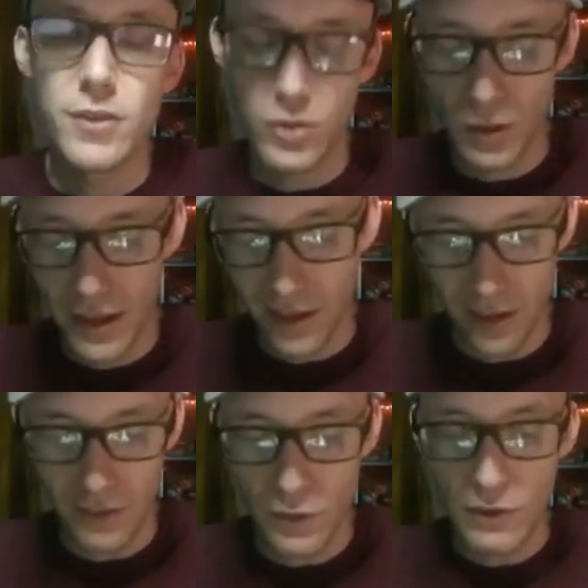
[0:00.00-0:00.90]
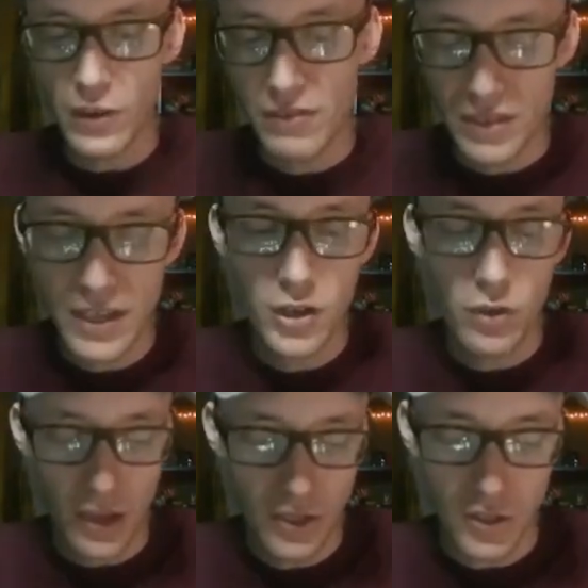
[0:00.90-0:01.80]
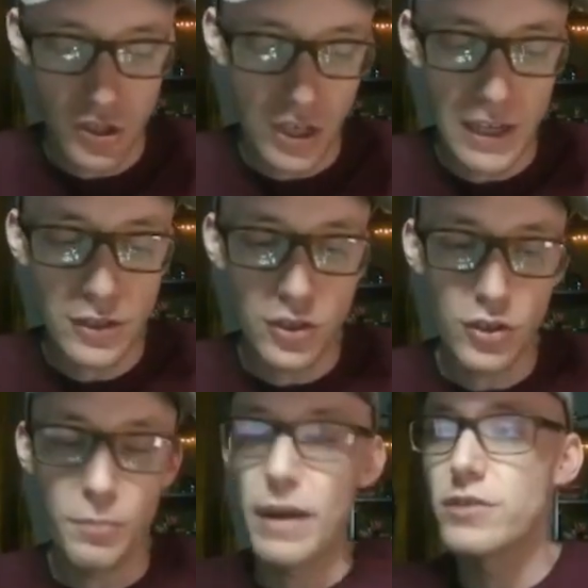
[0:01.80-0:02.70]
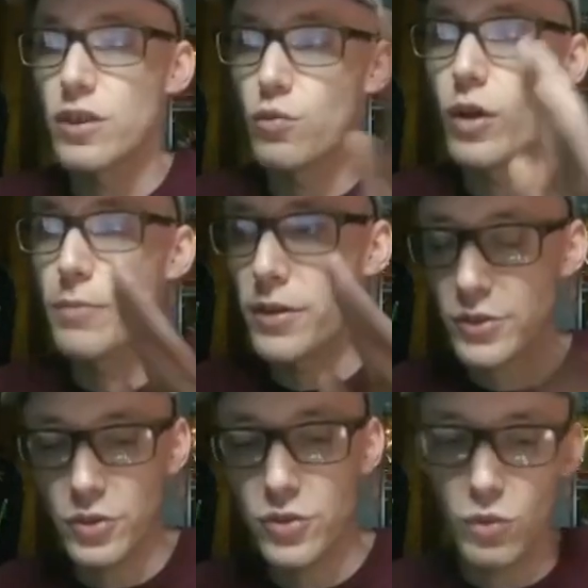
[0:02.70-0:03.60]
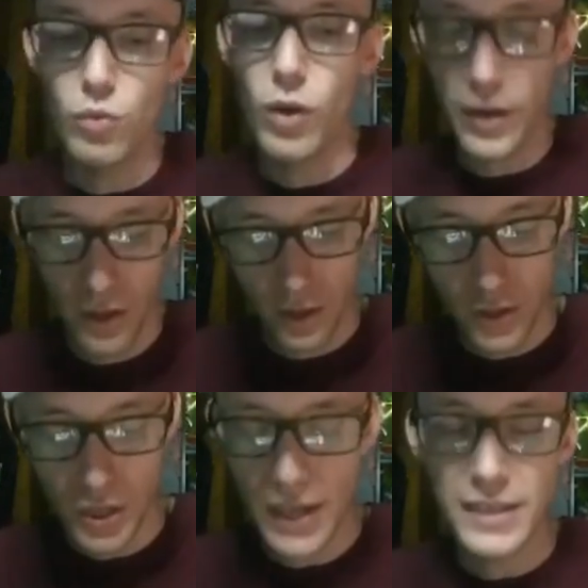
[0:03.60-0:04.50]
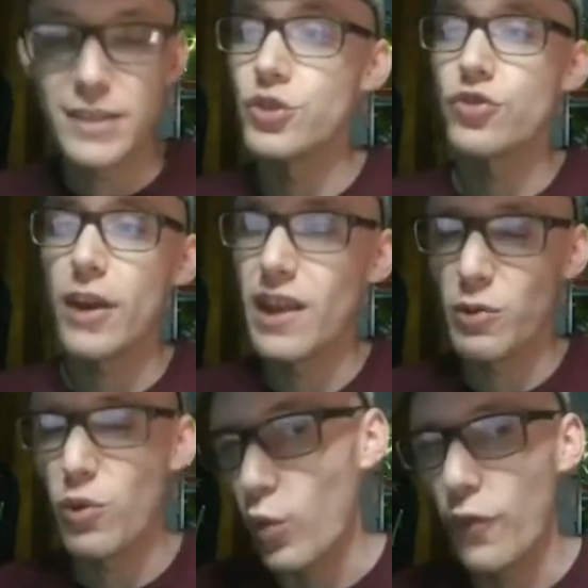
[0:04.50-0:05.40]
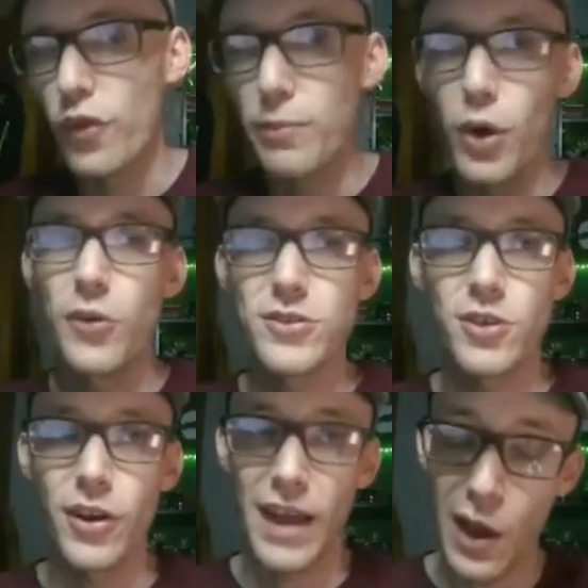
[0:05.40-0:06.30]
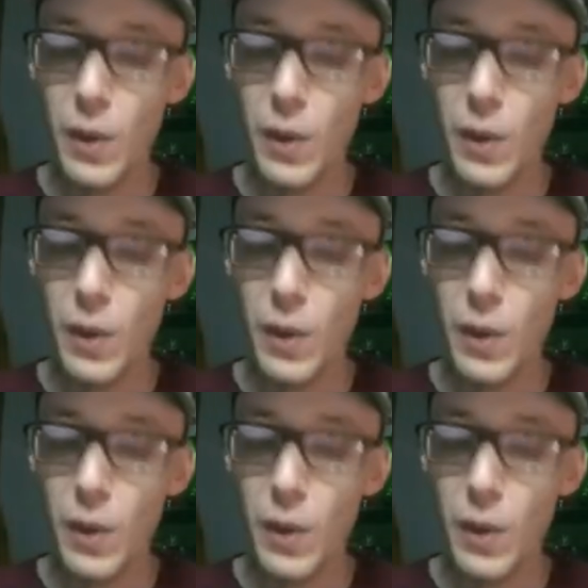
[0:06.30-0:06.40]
So, like, if you have Gravitino and just Chase, you're bouncing one monster, so one Chase is trading with one of your opponent's card.